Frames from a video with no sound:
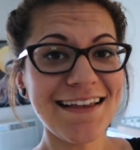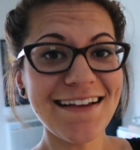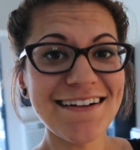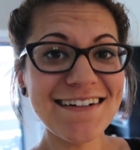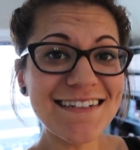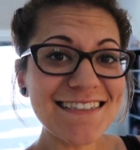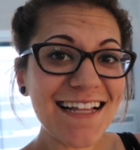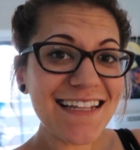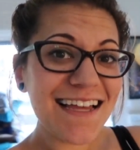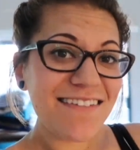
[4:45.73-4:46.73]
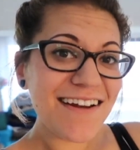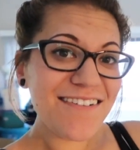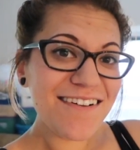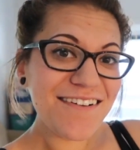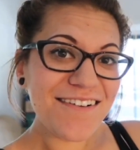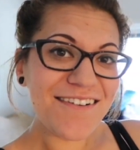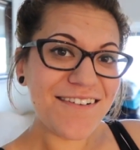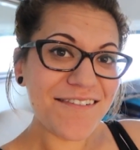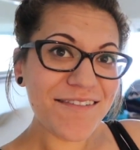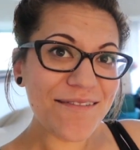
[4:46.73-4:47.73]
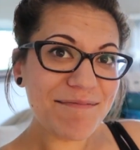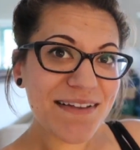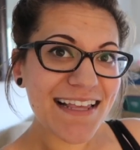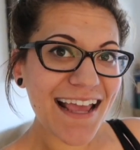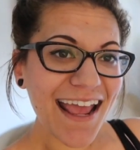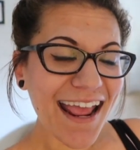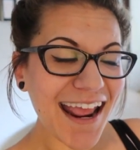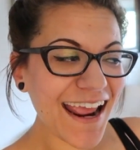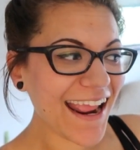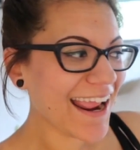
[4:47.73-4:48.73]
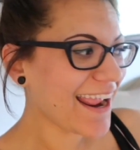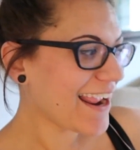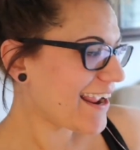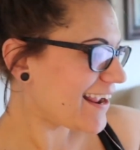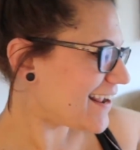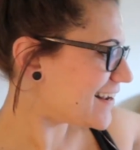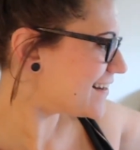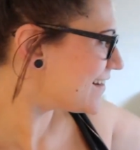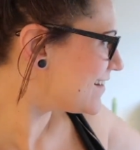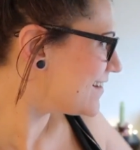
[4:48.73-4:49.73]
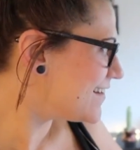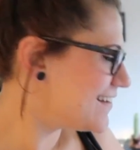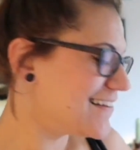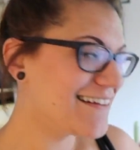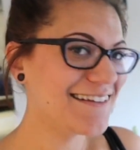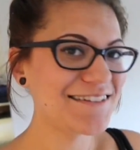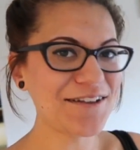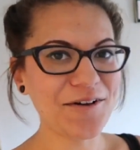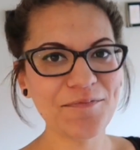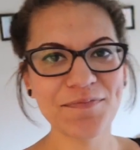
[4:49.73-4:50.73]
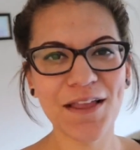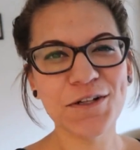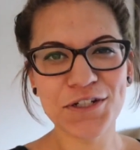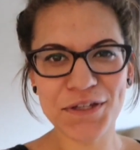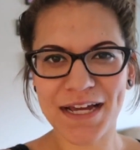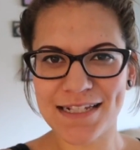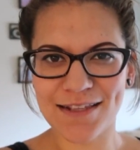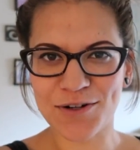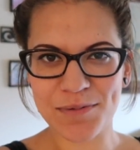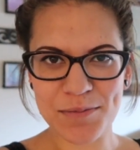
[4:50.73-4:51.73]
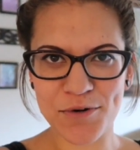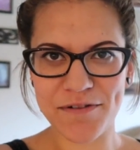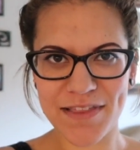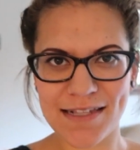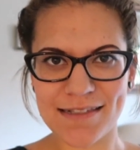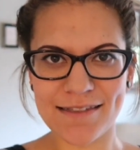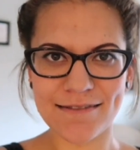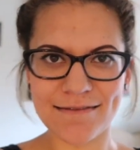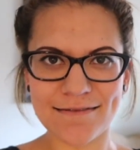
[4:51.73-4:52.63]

here's the living room, yay! So I'll show you guys a little bit more of this.